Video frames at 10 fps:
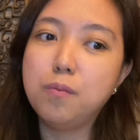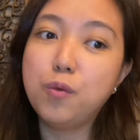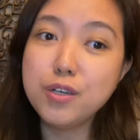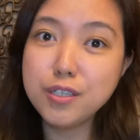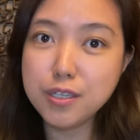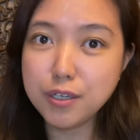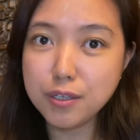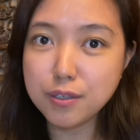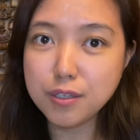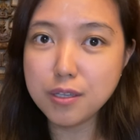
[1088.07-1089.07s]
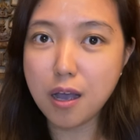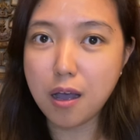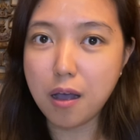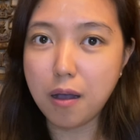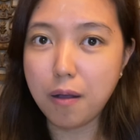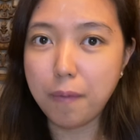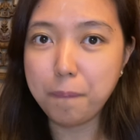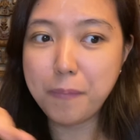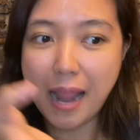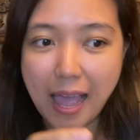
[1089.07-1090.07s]
more serious
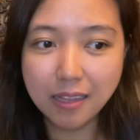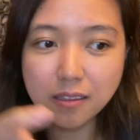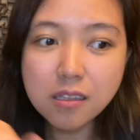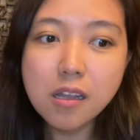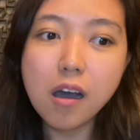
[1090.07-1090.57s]
plan